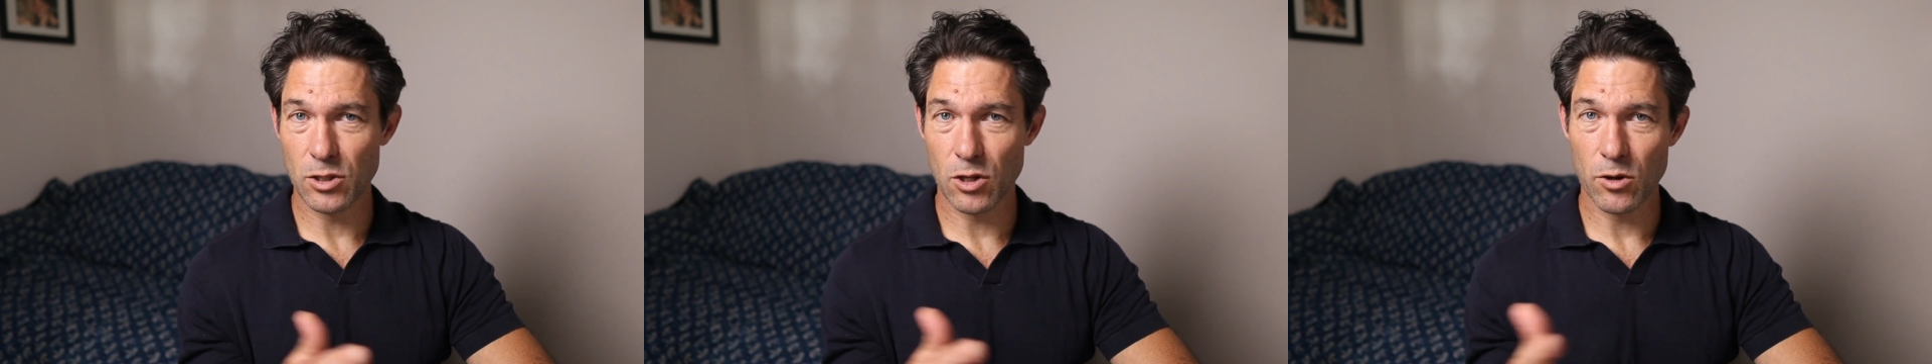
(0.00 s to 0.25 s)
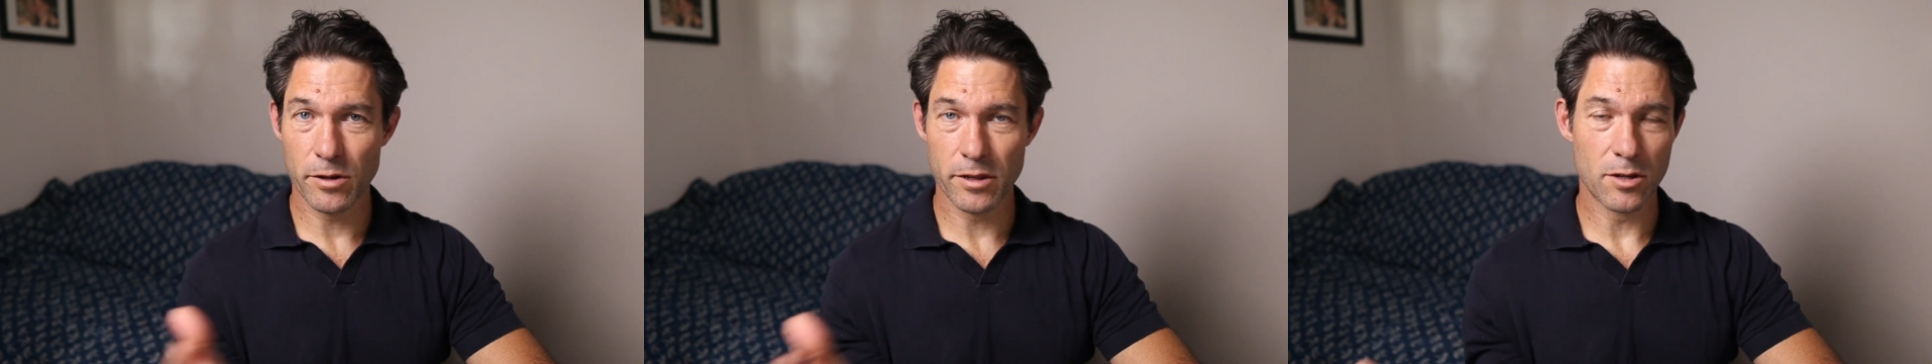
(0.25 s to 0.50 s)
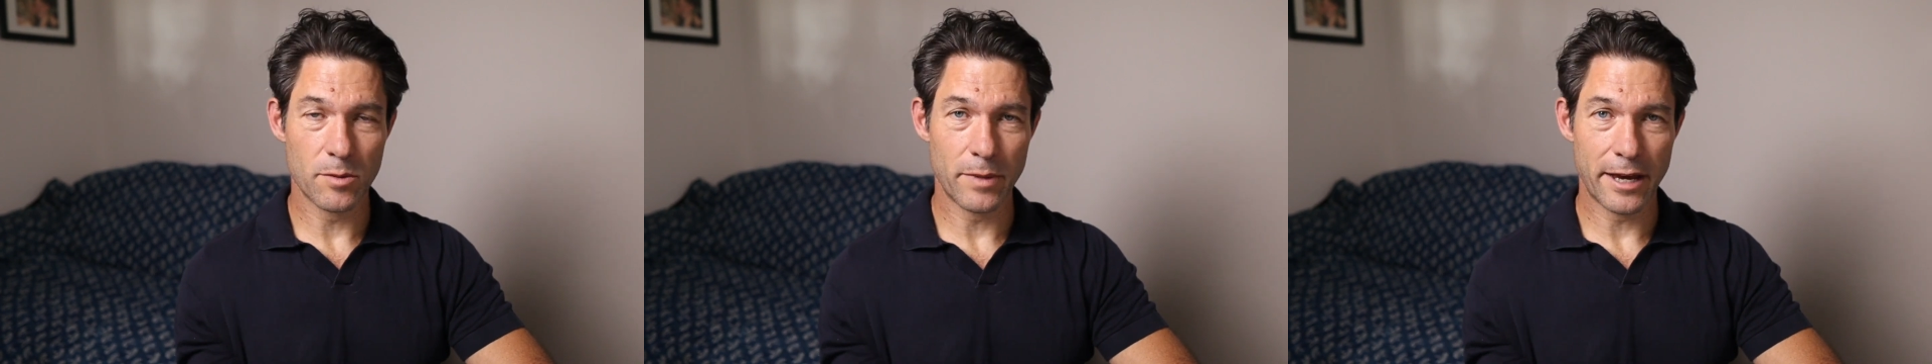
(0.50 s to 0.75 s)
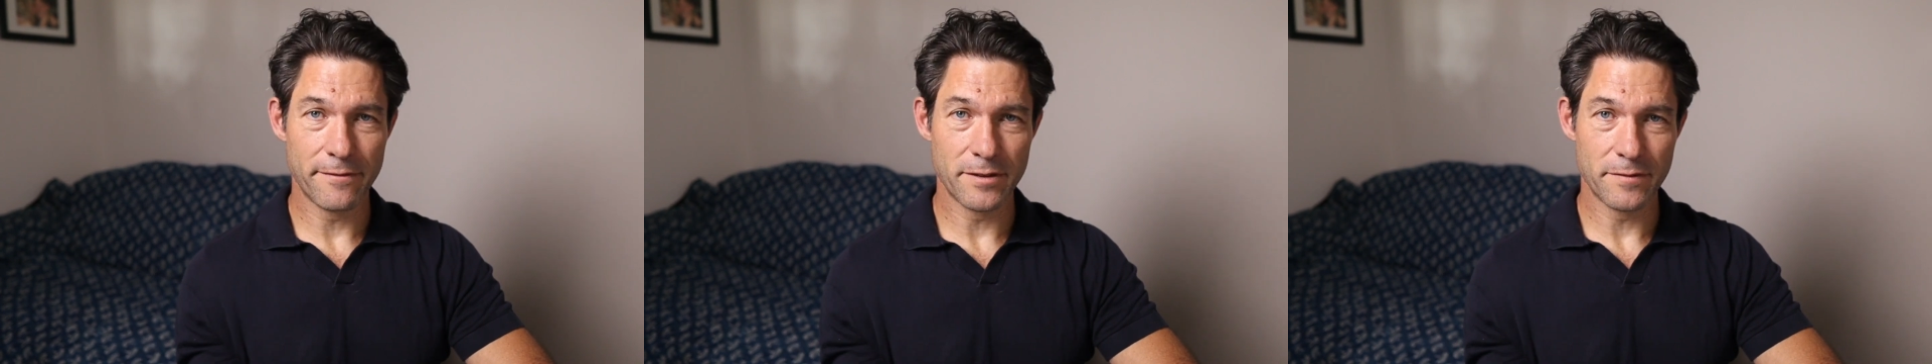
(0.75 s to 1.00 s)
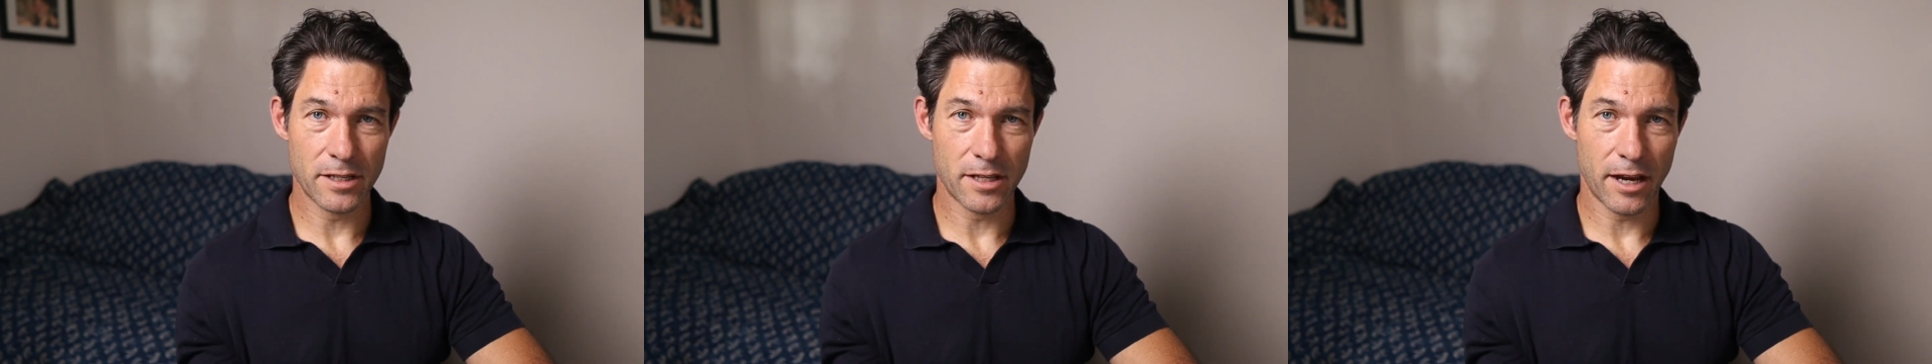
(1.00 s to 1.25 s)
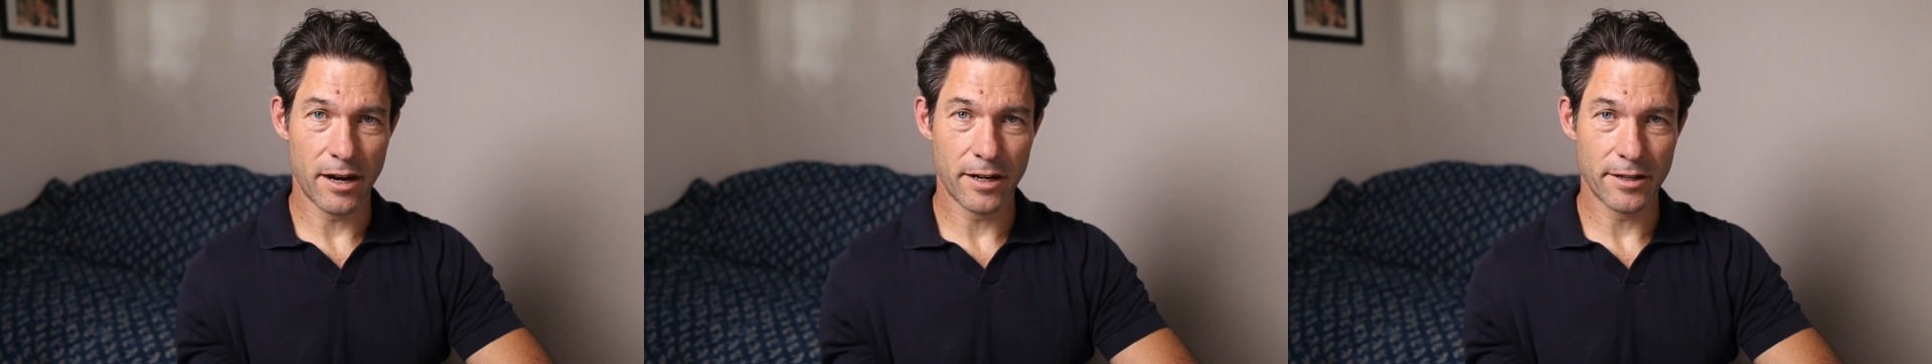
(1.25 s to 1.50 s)
longer than about 50
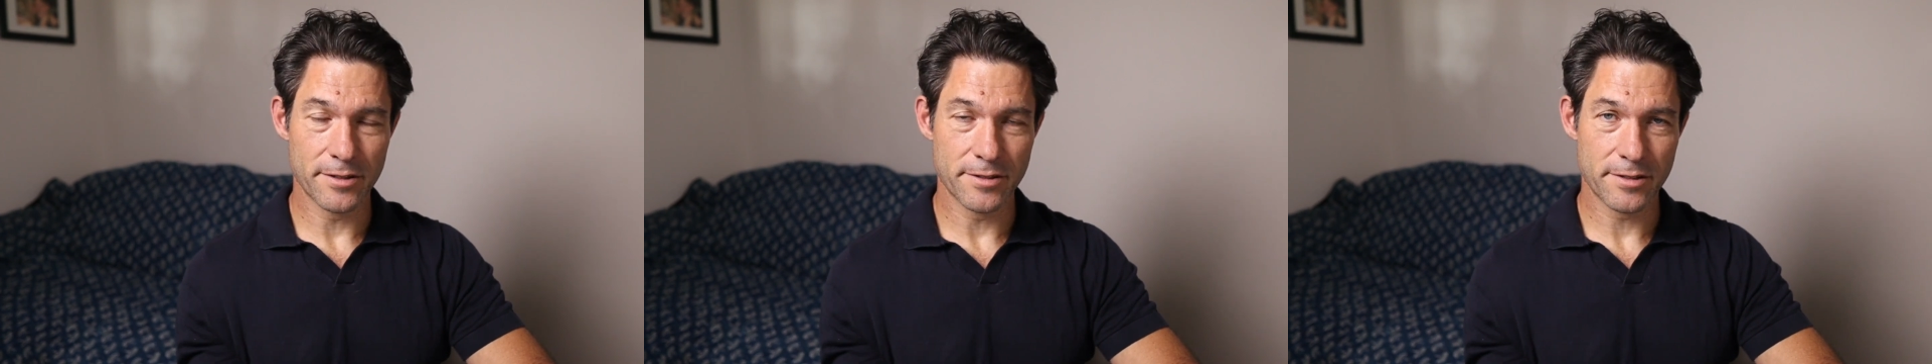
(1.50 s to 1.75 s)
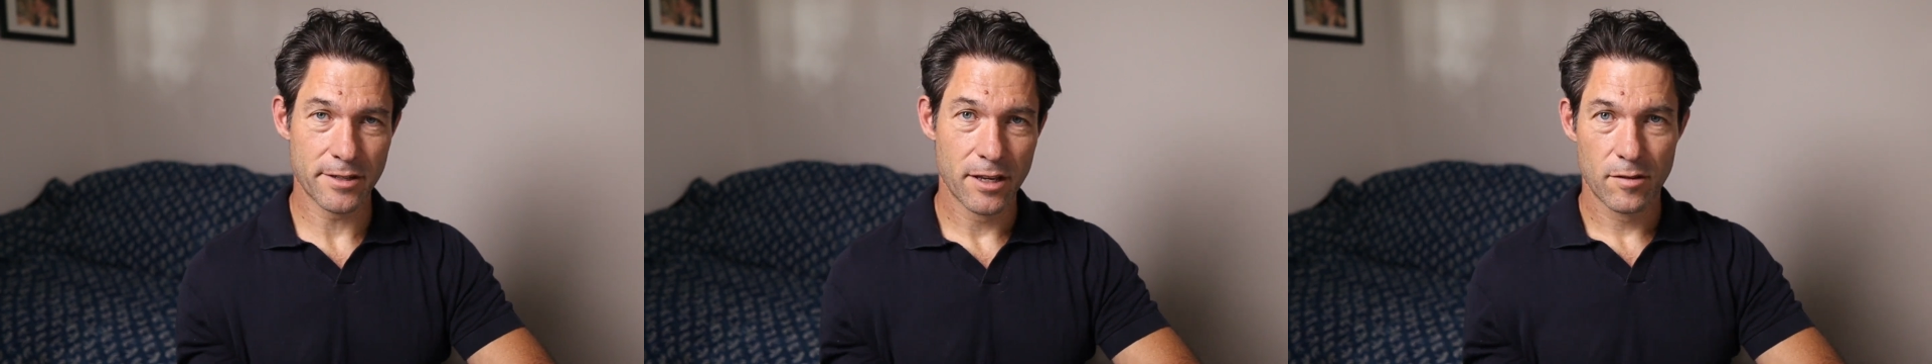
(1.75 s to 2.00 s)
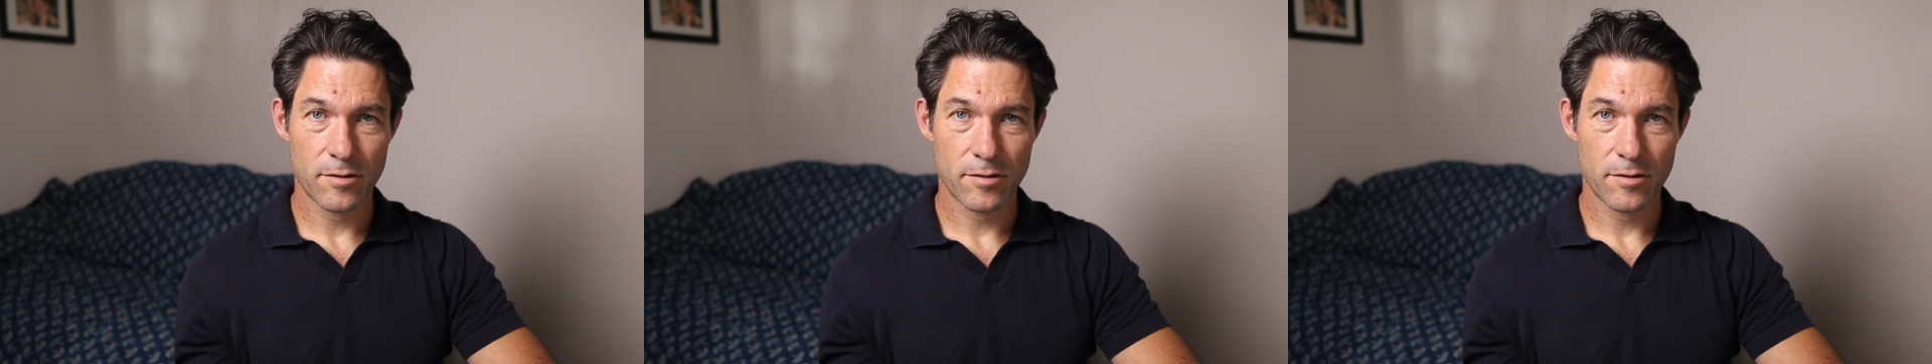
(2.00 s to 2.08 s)
characters.